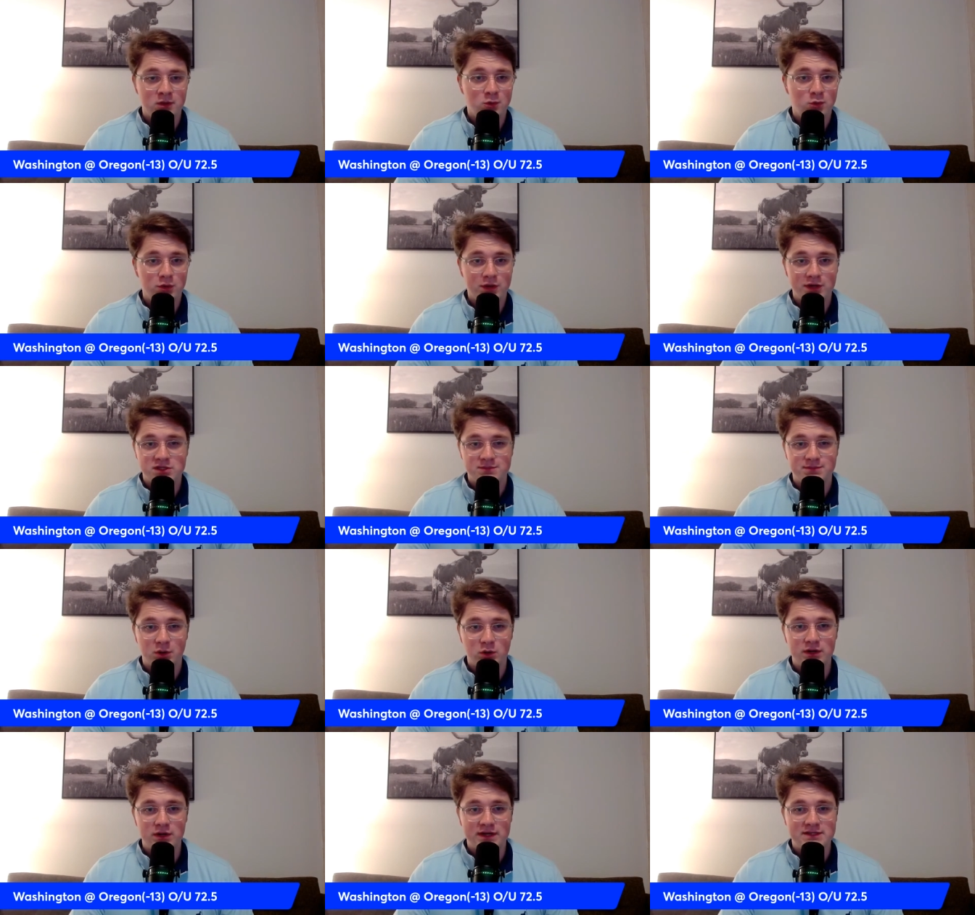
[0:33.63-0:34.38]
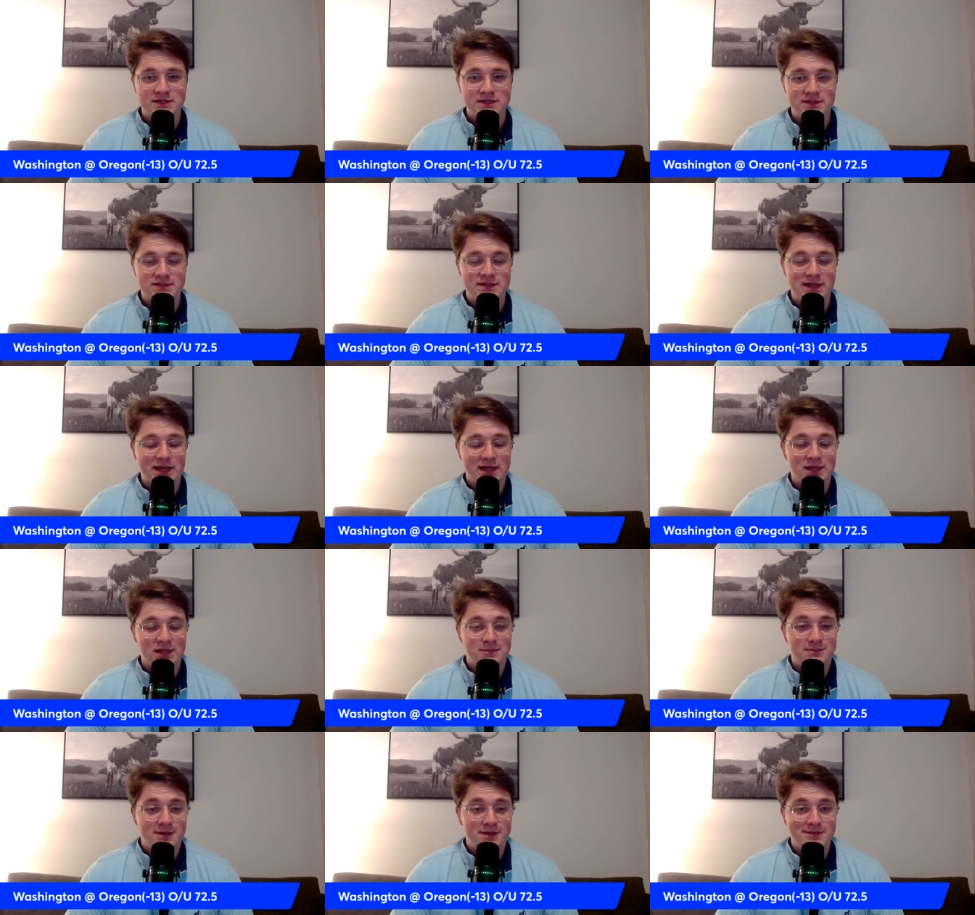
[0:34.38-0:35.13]
We'll get to Bo Nix in a
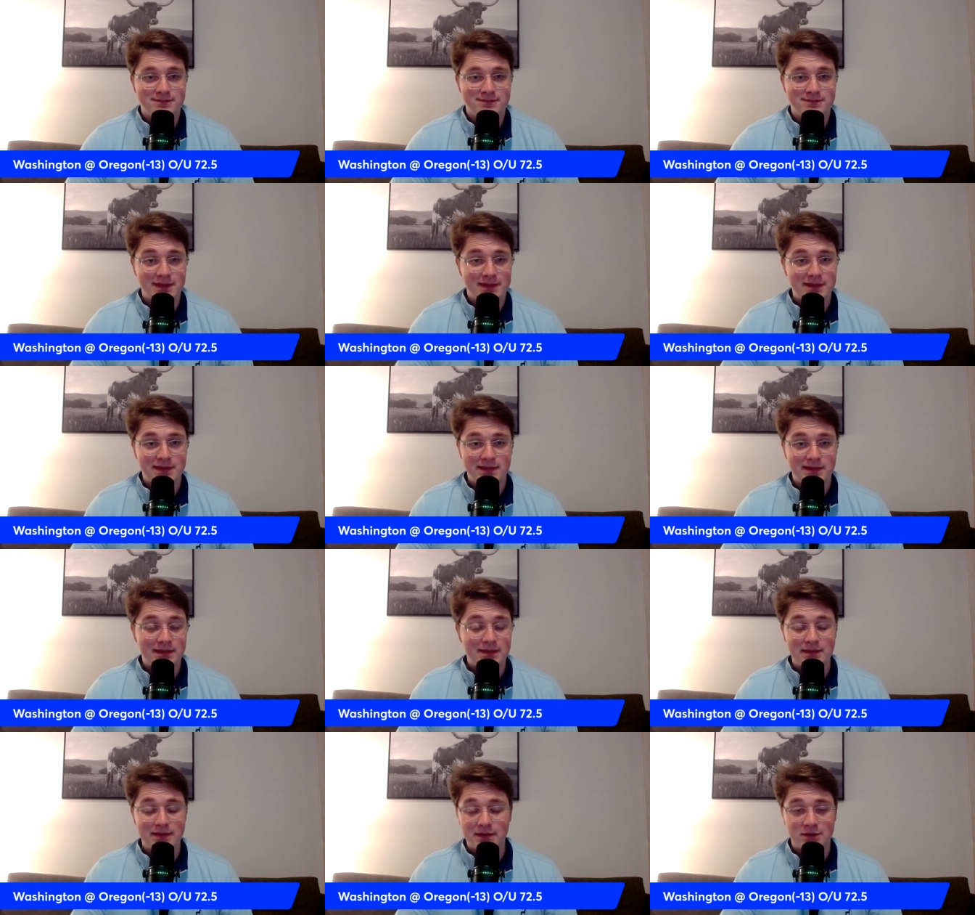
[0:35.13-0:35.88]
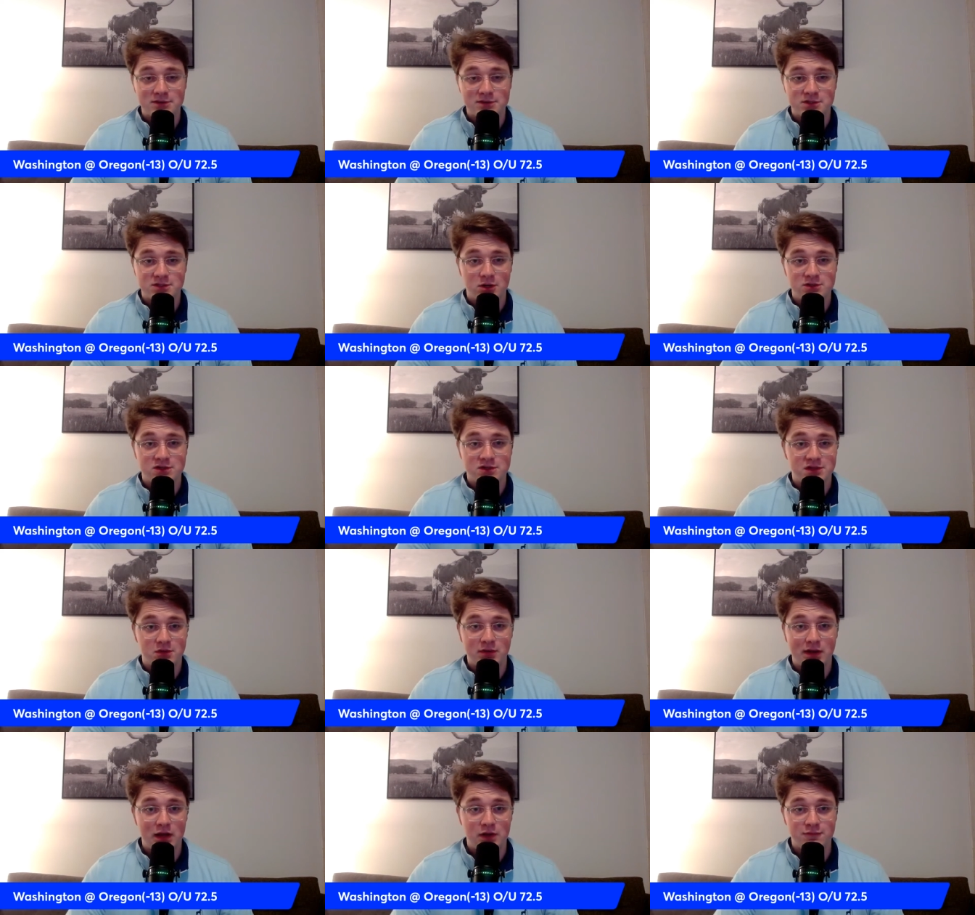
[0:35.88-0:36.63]
second, but it, it, all starts on the
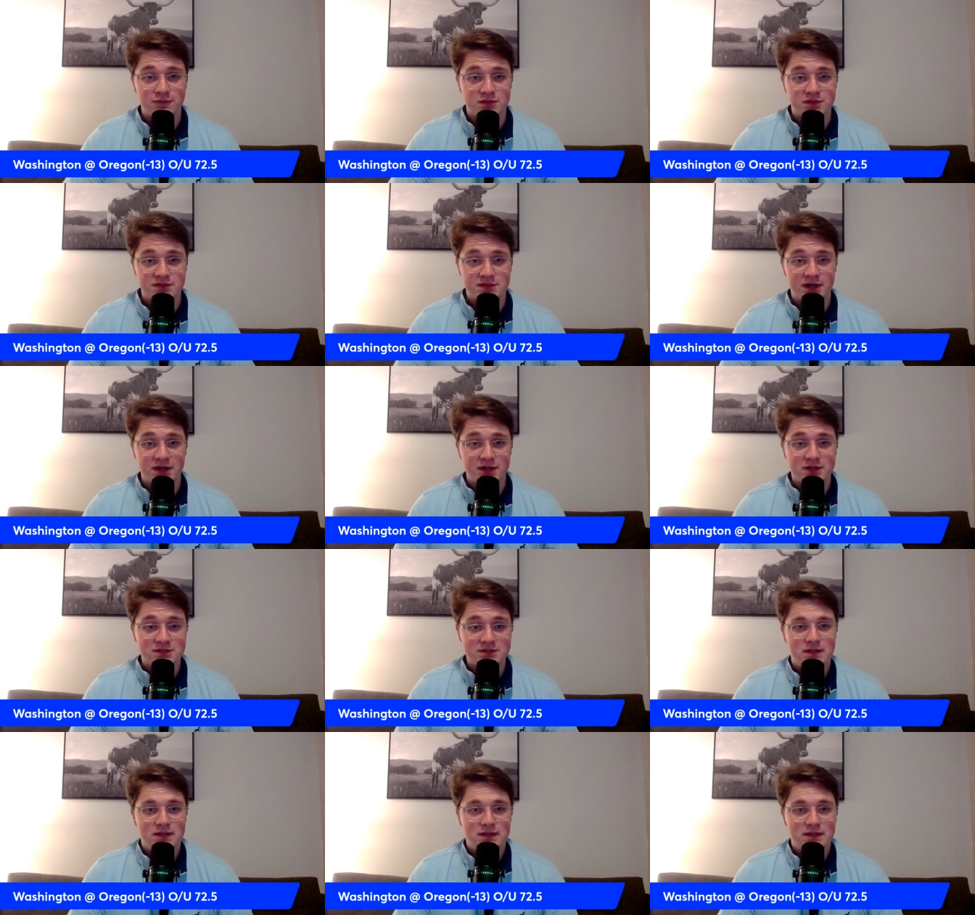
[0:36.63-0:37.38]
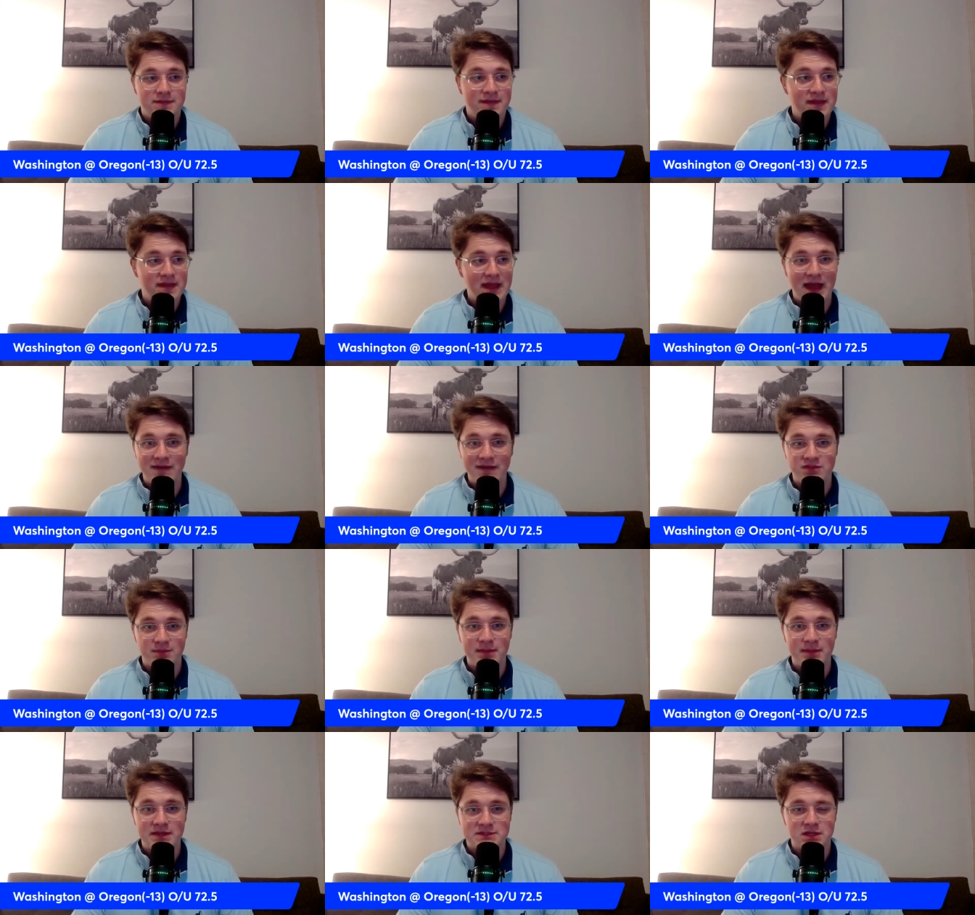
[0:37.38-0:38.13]
ground for the Ducks. They have the
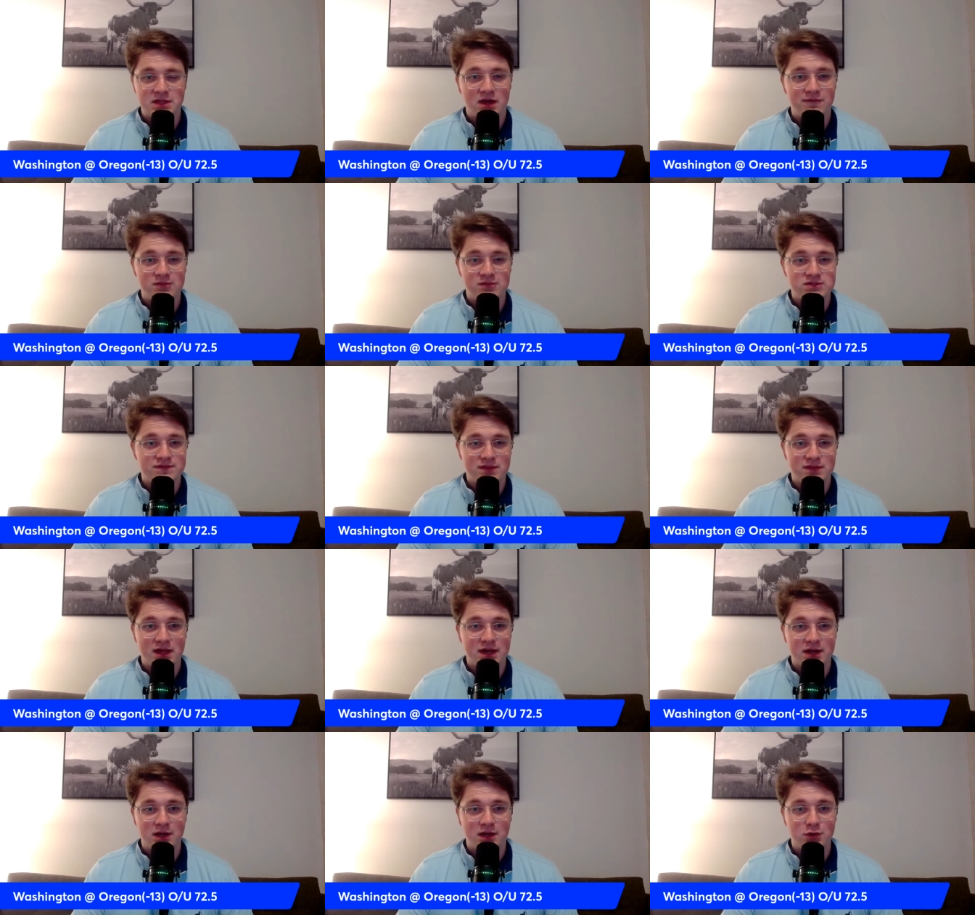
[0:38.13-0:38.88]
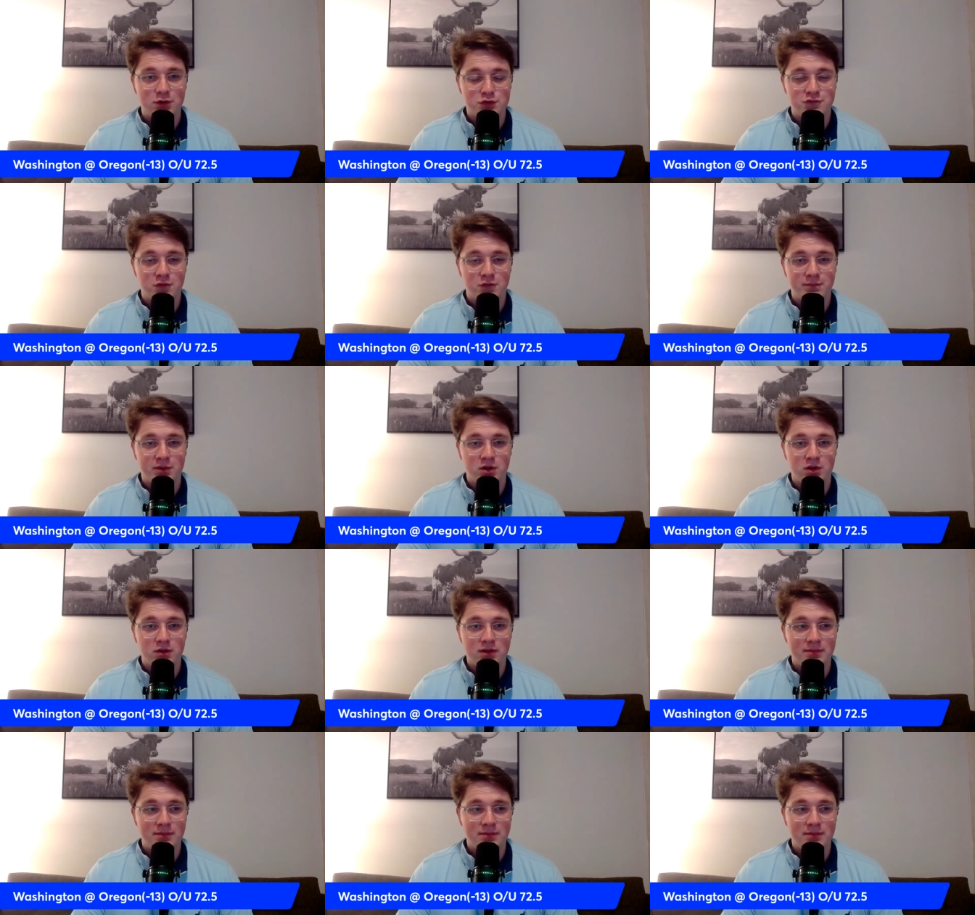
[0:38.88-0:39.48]
best offensive line in college football.